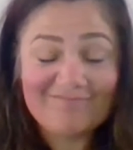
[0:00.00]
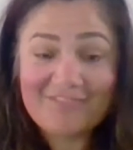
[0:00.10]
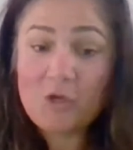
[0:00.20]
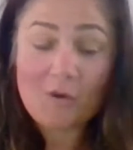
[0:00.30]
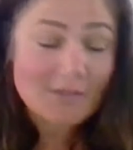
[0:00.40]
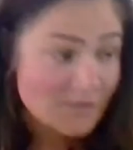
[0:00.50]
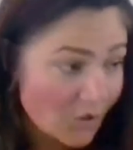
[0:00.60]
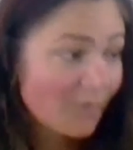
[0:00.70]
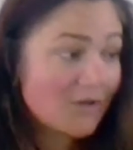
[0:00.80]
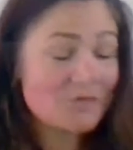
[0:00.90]
You are
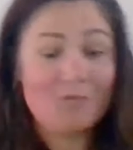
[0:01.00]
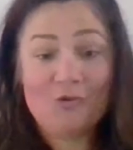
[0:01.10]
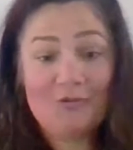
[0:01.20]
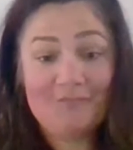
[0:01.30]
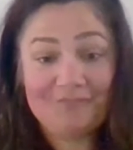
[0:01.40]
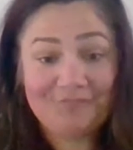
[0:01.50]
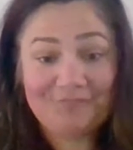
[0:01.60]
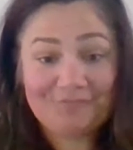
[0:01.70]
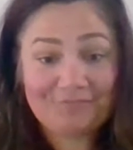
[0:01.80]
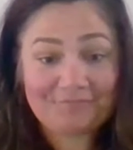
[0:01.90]
so much more.
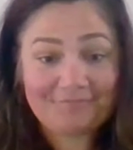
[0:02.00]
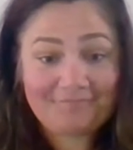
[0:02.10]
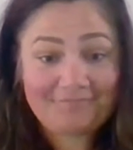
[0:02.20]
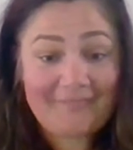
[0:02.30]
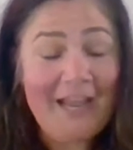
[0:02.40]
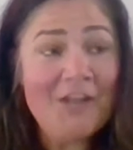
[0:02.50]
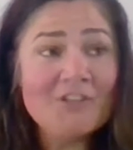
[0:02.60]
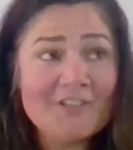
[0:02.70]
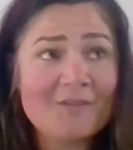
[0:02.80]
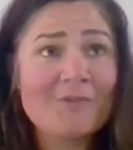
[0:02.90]
And you
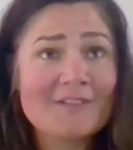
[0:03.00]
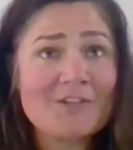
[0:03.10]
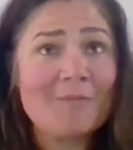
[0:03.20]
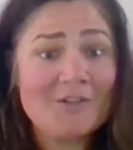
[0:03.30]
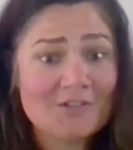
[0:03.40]
did it with so much